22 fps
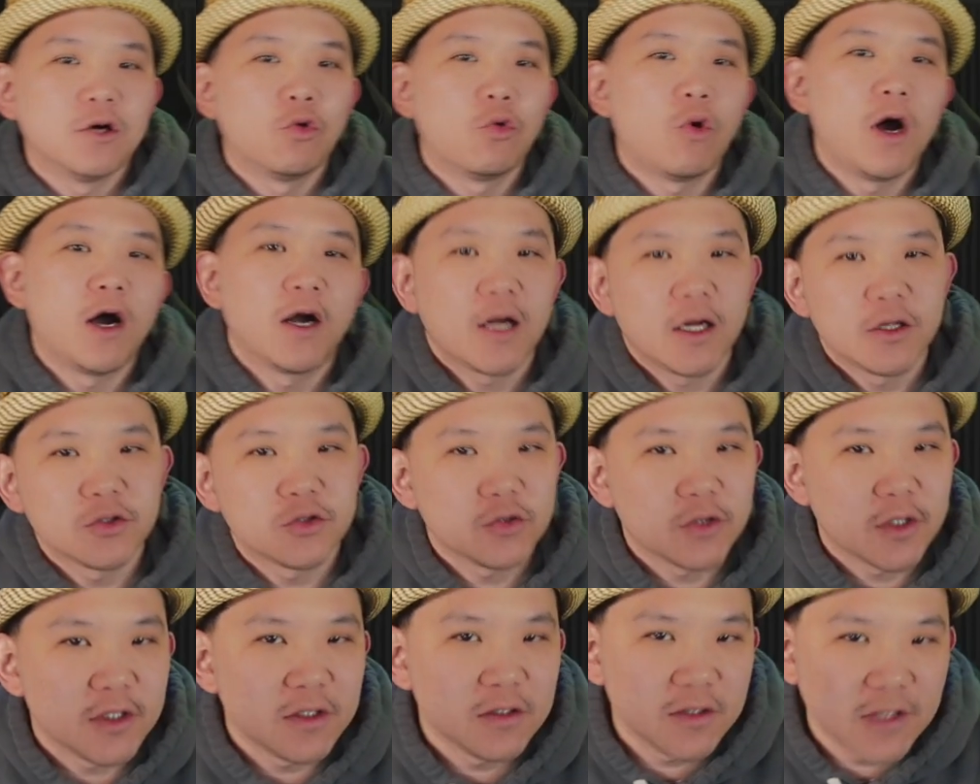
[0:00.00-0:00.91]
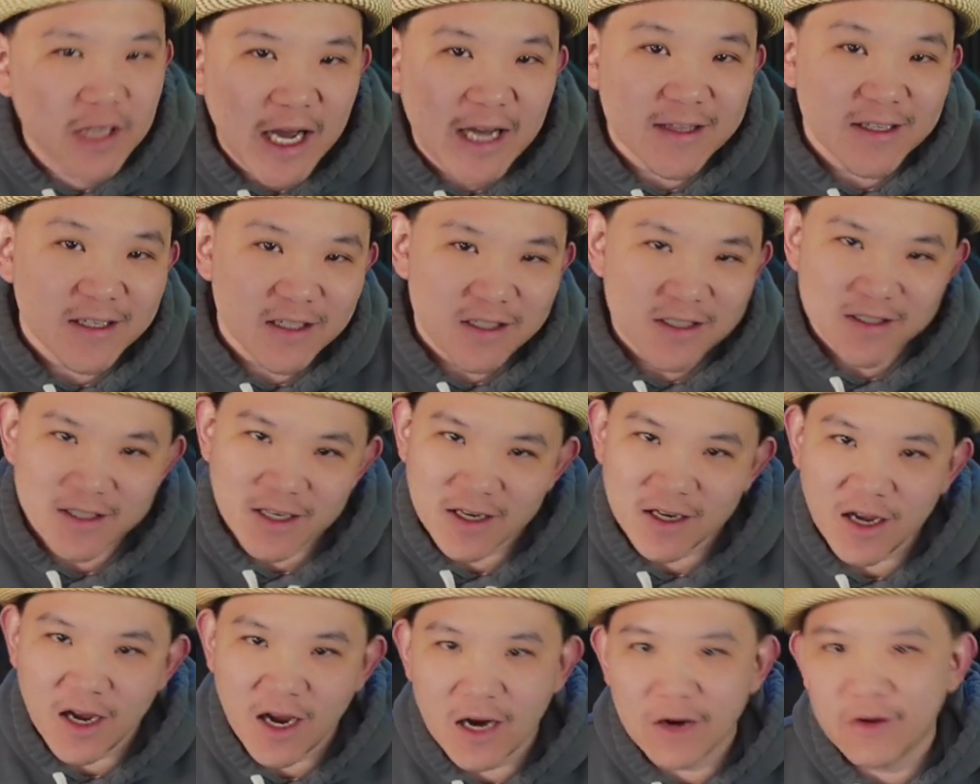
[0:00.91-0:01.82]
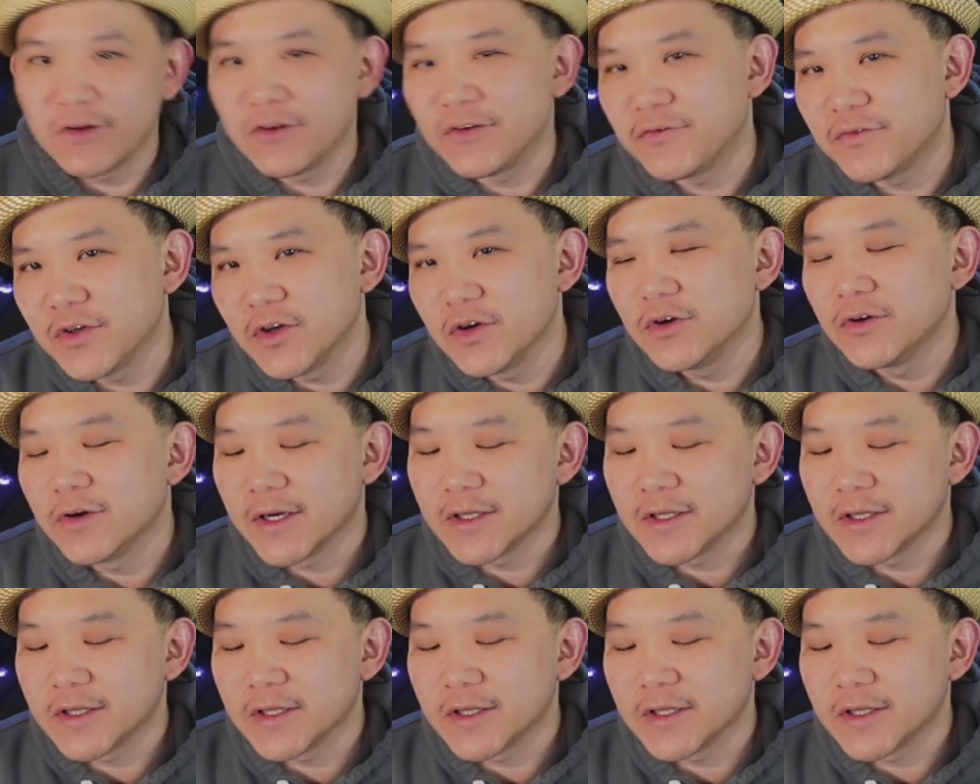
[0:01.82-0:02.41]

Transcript: Welcome to another cigar review.